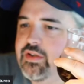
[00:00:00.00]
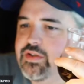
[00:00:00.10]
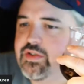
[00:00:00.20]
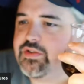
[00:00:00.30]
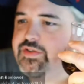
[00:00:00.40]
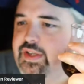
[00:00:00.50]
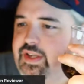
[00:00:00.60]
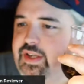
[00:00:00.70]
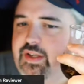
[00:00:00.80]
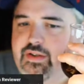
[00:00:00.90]
Cheers,
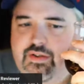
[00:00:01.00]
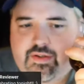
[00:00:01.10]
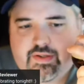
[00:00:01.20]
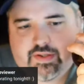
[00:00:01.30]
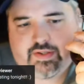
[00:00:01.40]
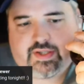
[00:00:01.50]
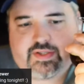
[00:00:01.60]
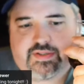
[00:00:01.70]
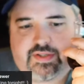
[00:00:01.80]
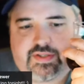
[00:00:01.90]
Dan.
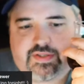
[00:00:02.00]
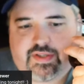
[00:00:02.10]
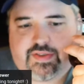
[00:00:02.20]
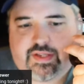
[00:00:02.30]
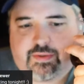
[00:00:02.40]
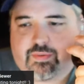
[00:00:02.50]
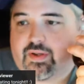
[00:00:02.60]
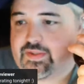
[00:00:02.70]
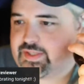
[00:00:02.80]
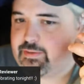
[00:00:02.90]
Dan says, I think we're
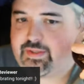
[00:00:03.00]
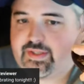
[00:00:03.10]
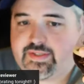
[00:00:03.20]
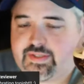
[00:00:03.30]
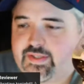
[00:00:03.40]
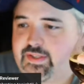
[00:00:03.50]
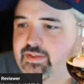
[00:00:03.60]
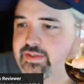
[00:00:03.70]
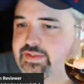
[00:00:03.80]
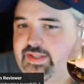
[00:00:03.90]
all celebrating tonight.
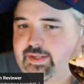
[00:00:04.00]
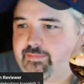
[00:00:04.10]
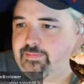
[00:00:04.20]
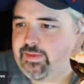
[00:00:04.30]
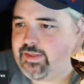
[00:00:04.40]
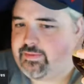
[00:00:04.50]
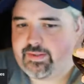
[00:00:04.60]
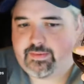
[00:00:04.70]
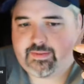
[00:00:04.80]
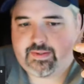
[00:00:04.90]
You're damn fucking
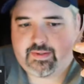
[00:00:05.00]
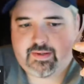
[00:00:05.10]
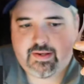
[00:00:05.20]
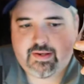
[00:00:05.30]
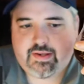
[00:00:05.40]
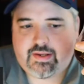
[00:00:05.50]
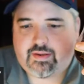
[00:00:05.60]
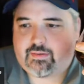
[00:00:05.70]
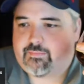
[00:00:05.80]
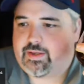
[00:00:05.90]
right we are.
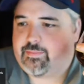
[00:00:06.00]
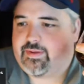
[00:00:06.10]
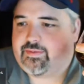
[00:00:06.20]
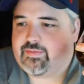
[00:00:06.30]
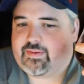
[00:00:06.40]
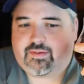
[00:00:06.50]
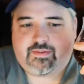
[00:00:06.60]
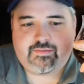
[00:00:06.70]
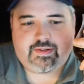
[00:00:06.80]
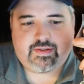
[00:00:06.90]
Maybe, lol.
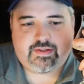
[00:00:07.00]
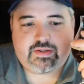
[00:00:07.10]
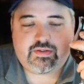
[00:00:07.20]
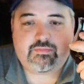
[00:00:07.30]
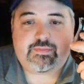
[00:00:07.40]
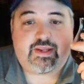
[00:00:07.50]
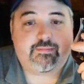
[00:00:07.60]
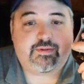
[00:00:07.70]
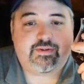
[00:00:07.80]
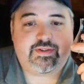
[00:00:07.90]
PA
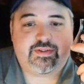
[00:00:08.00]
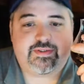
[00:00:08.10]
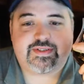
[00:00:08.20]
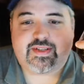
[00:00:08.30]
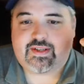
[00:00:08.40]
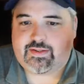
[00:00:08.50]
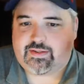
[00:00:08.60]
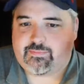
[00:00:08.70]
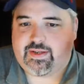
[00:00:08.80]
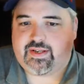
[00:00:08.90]
Brew News,
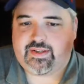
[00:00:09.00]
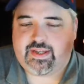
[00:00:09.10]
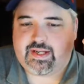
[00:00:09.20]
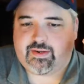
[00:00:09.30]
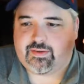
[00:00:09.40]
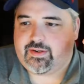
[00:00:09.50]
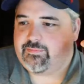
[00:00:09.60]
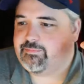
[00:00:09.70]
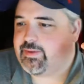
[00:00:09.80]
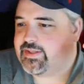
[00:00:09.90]
man of the
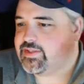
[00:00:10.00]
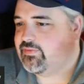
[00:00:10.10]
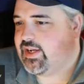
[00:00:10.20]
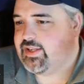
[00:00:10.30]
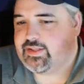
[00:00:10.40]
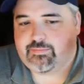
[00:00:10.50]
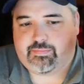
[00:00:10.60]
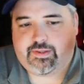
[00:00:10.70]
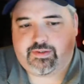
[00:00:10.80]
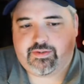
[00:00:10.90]
hour, Pennsylvania
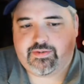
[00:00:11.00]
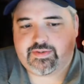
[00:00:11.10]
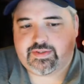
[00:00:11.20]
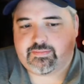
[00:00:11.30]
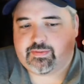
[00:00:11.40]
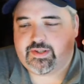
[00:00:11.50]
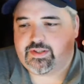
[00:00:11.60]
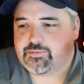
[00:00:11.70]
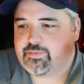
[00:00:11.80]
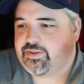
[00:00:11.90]
Brew News,
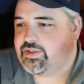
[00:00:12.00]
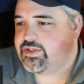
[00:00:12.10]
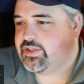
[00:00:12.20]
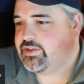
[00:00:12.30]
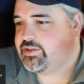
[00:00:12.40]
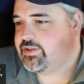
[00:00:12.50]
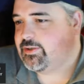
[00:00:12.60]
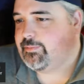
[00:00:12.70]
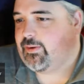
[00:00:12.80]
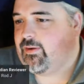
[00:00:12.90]
Brewers brother. Cheers
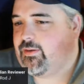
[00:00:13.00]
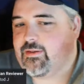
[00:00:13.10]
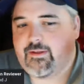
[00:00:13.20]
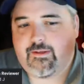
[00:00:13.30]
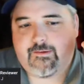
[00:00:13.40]
there, Paul.